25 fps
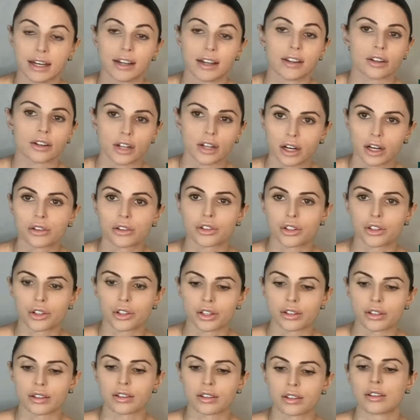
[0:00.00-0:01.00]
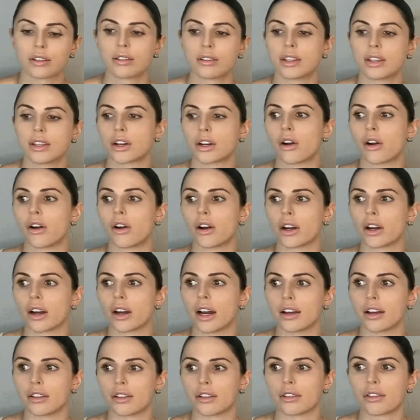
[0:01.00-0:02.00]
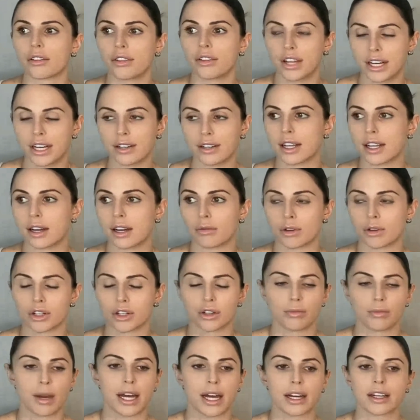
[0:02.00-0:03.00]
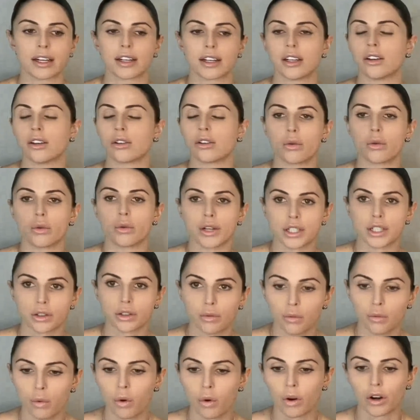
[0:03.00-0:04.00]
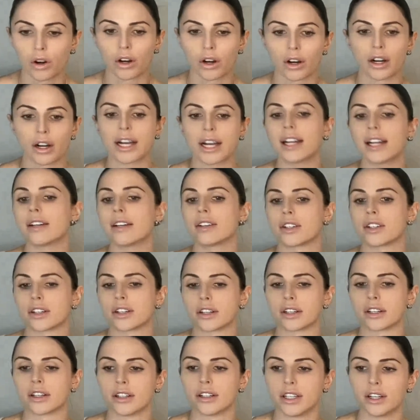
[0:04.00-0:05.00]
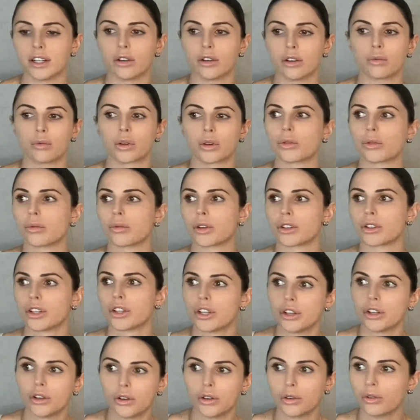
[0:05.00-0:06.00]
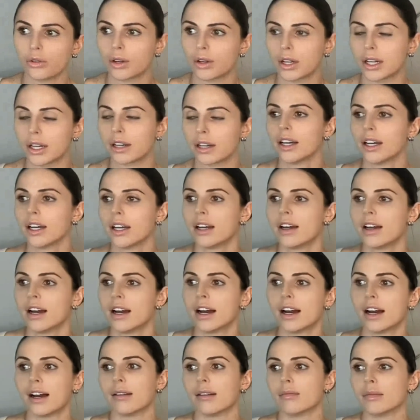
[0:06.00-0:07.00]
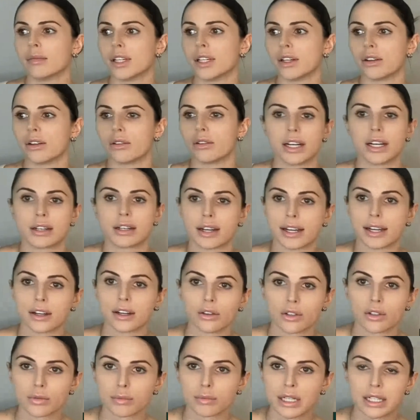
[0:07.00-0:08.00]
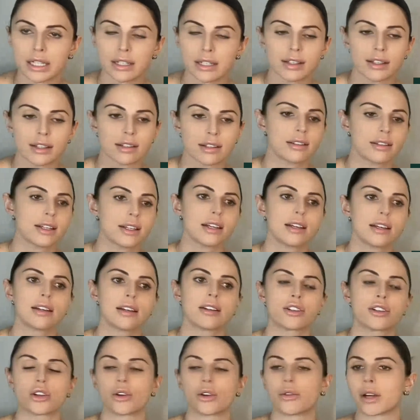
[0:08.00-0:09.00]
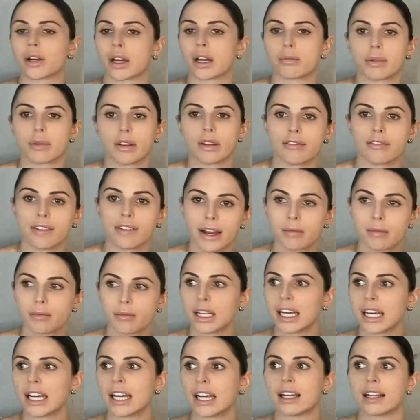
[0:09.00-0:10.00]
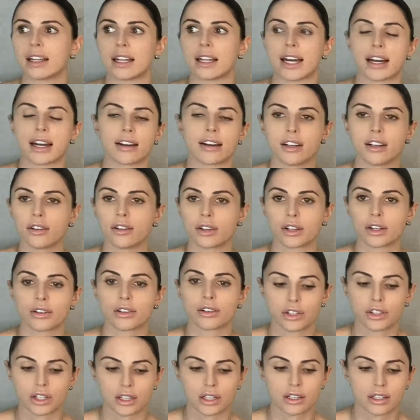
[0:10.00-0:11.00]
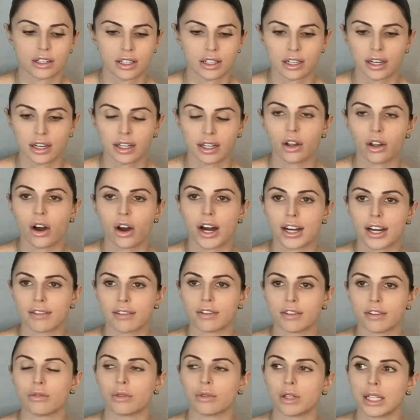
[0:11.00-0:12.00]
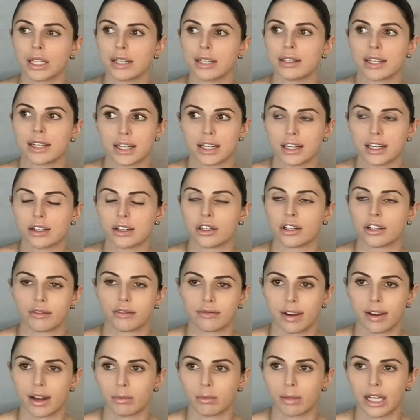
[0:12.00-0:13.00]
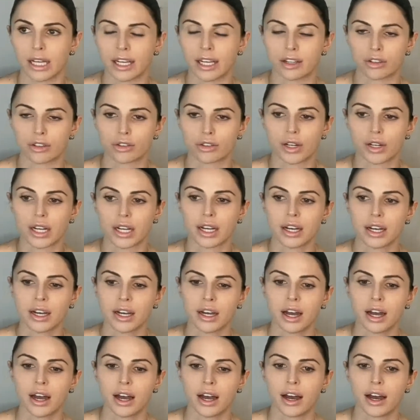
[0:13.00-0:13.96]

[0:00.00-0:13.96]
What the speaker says: other cultures, there are other things that were traumatic, going to war, and World War II, and, undiagnosed PTSD showing up in the family, and that, there's just a lot. If you really dig into your family history,